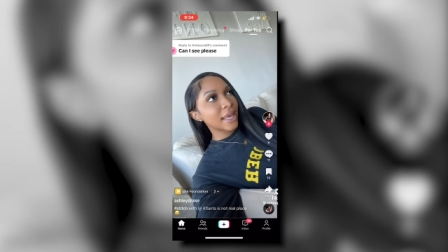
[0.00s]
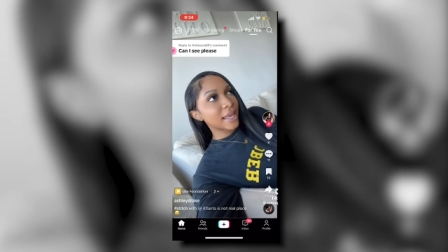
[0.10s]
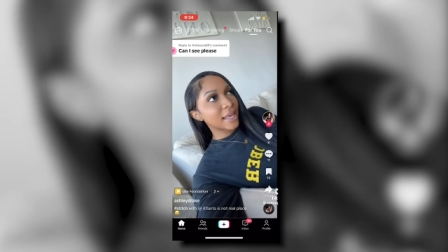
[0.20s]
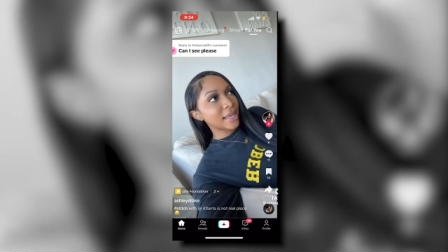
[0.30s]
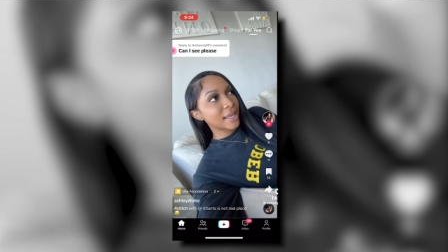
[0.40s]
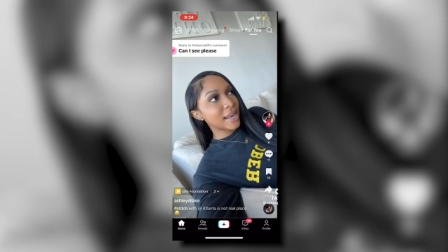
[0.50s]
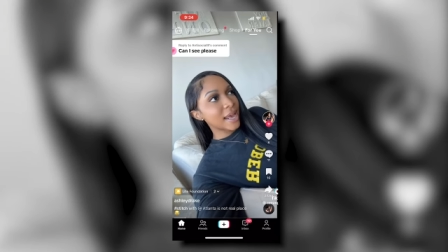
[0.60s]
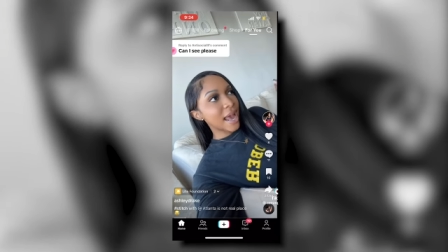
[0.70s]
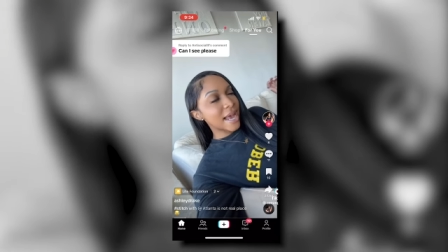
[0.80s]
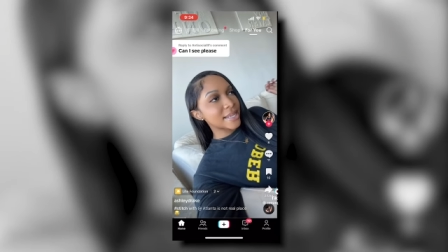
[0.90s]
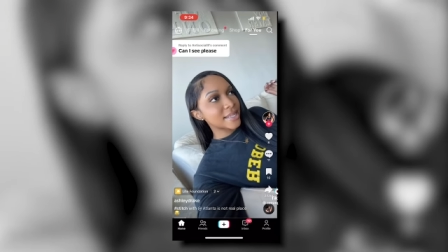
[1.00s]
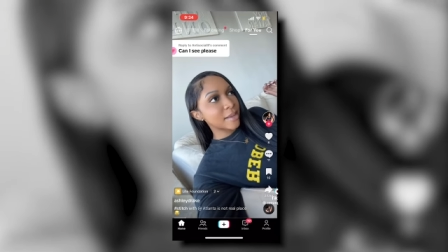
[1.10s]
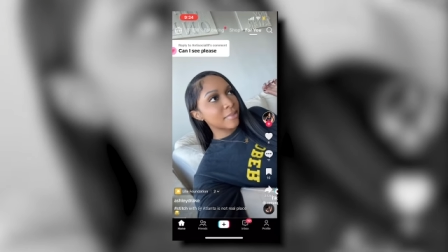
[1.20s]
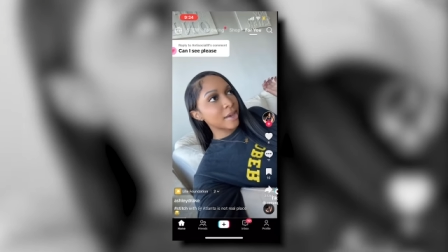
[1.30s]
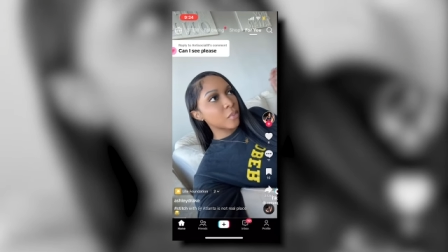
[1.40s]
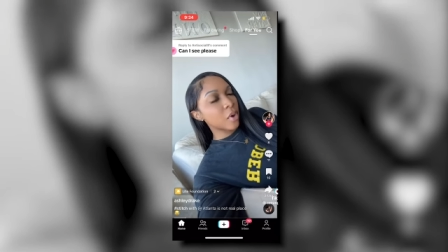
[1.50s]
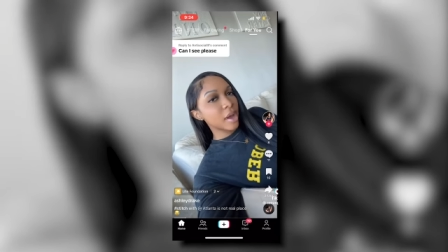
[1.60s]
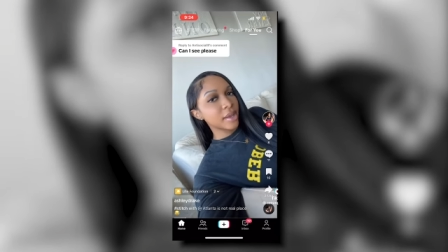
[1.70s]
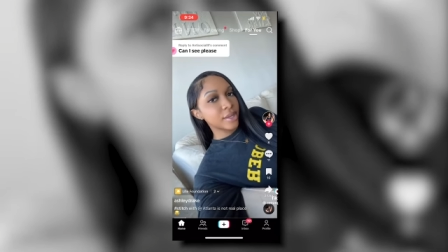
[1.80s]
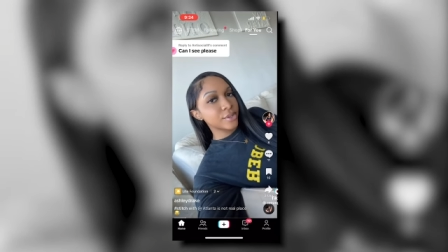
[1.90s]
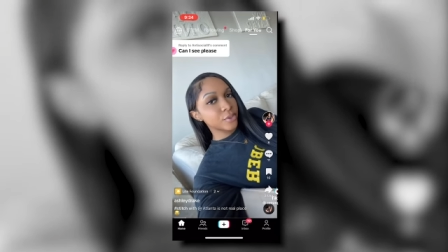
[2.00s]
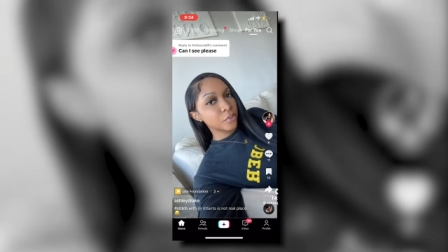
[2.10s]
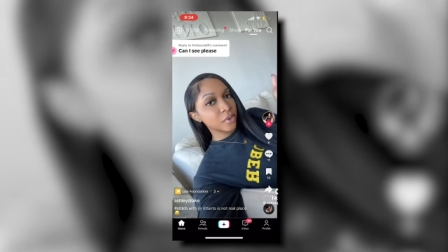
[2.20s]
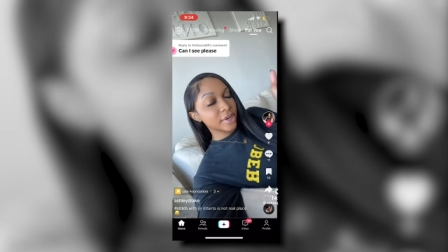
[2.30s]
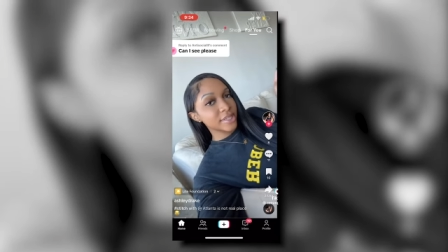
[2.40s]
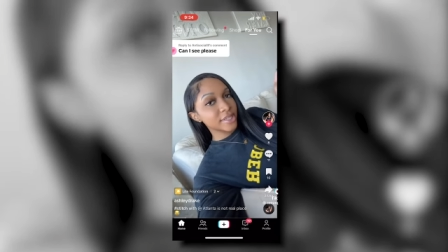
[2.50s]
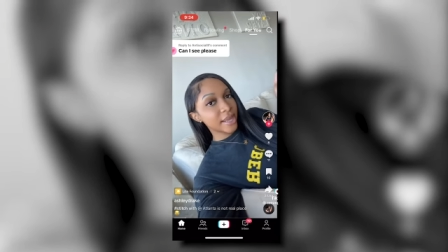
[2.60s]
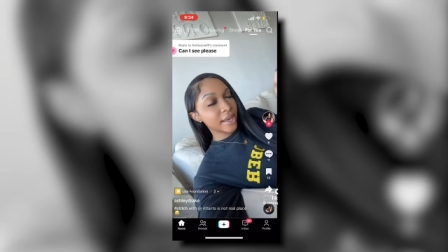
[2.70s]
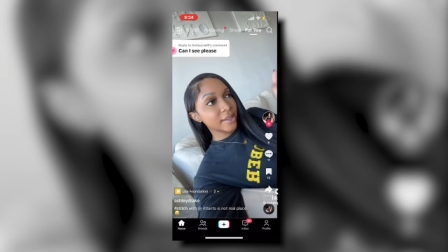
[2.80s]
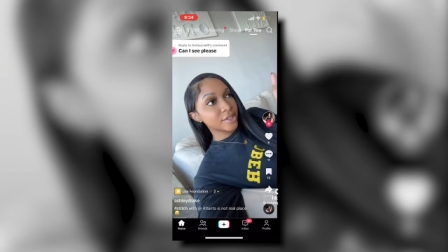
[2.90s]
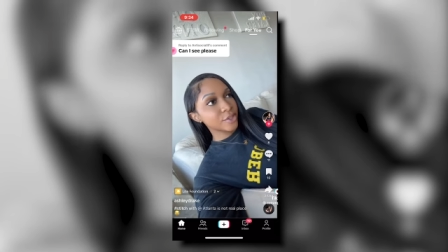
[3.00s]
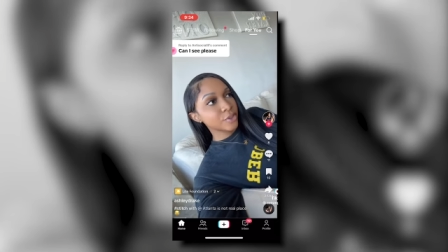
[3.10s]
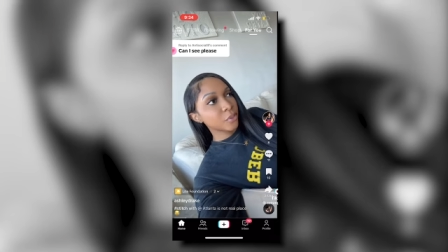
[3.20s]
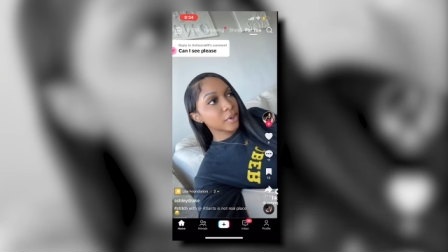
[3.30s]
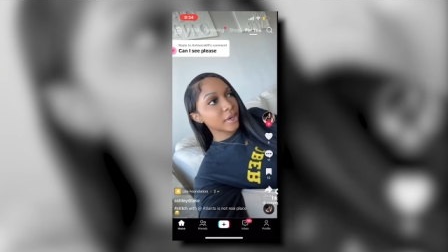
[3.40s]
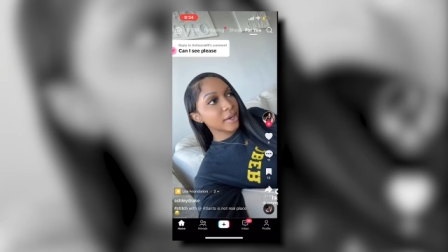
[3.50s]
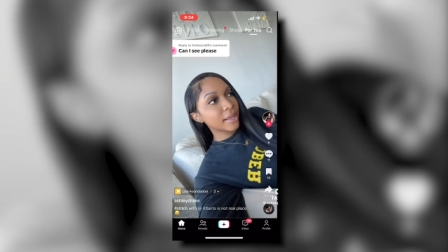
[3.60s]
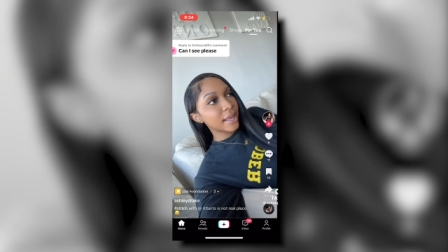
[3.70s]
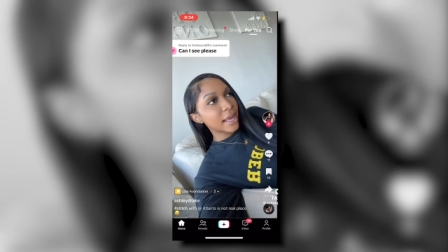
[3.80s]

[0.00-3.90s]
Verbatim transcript: And as I'm like walking towards like the store,